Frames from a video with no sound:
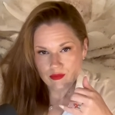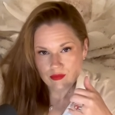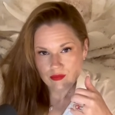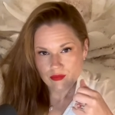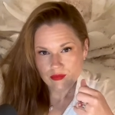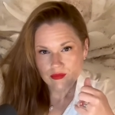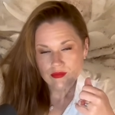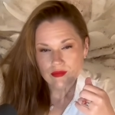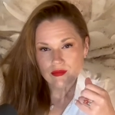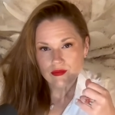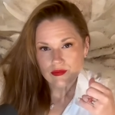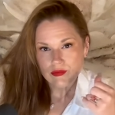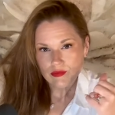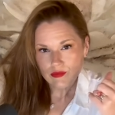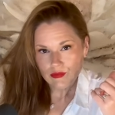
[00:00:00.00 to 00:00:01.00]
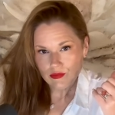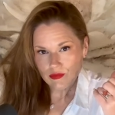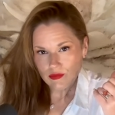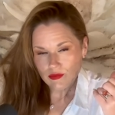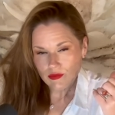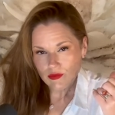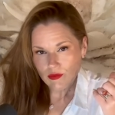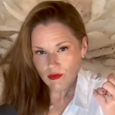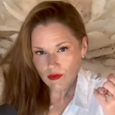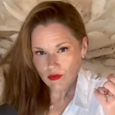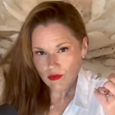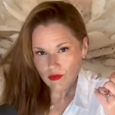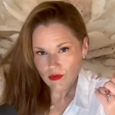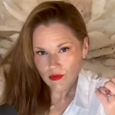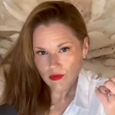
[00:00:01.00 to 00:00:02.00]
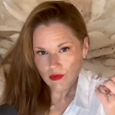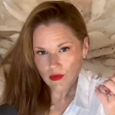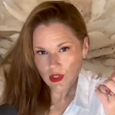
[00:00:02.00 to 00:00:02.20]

Nothing is said.